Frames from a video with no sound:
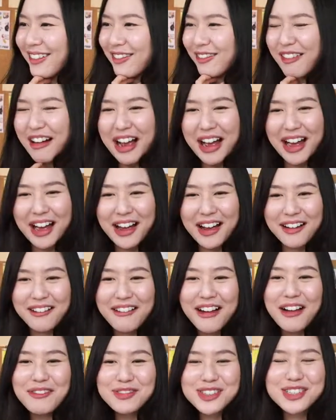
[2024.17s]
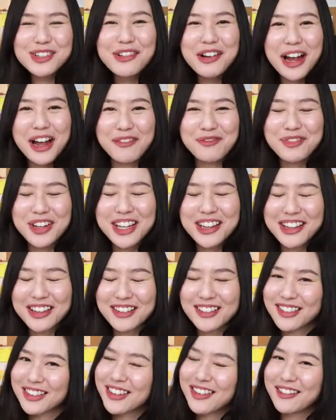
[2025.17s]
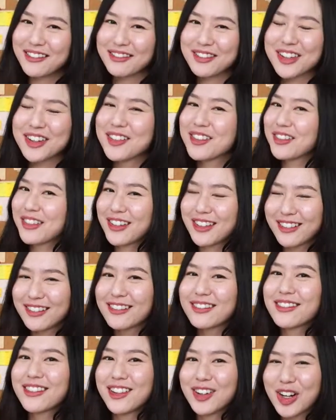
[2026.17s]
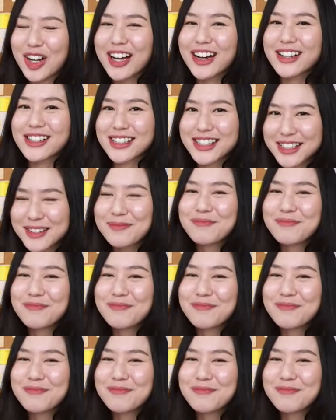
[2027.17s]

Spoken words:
Wow. I'm so happy that you guys